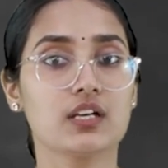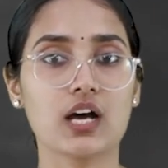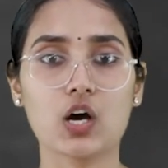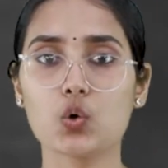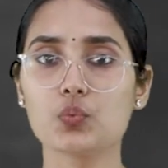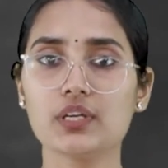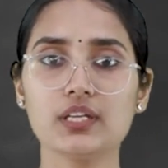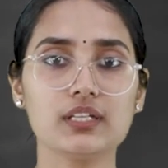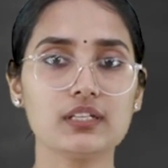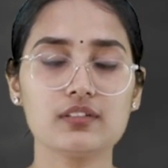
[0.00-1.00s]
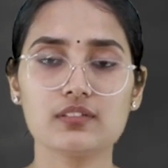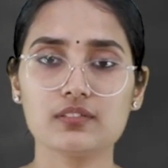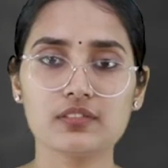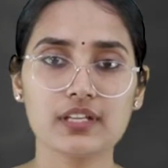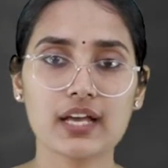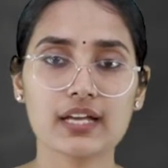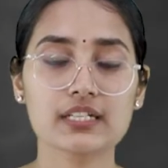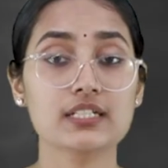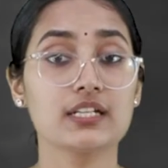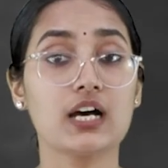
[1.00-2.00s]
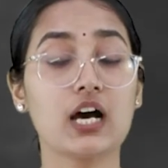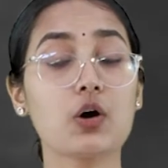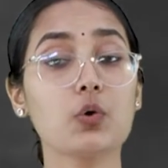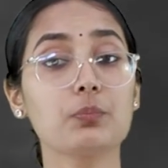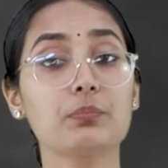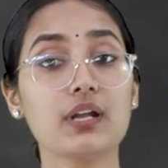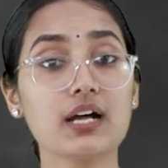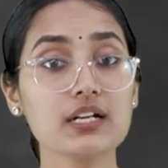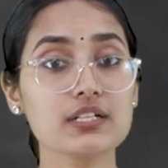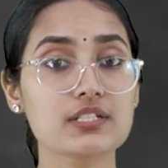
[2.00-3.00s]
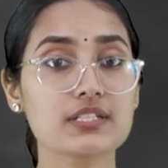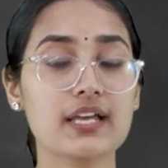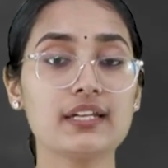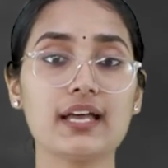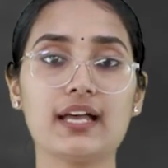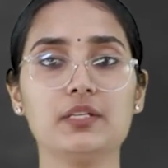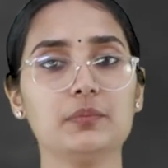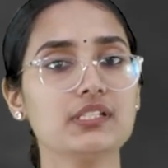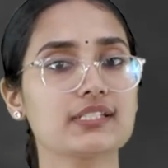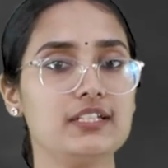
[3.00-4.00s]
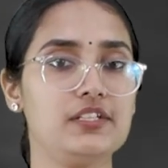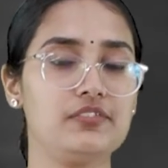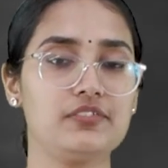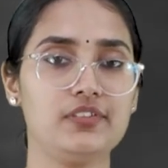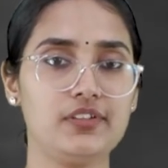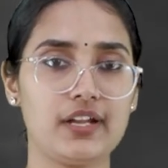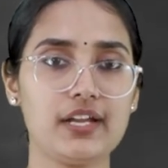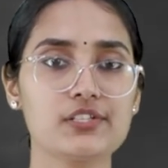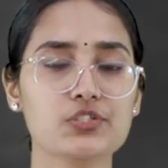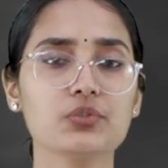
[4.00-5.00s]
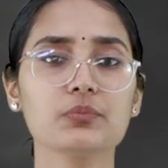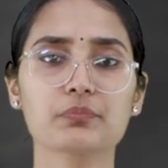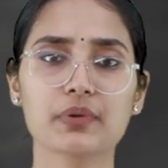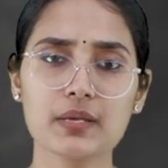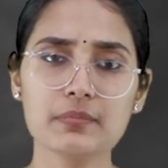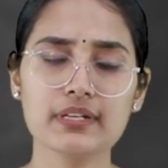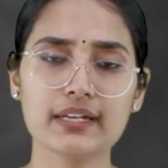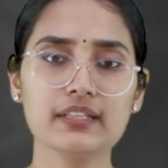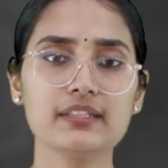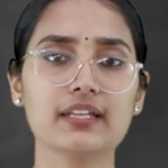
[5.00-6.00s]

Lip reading: how we react, how plants and animals live, right? So primarily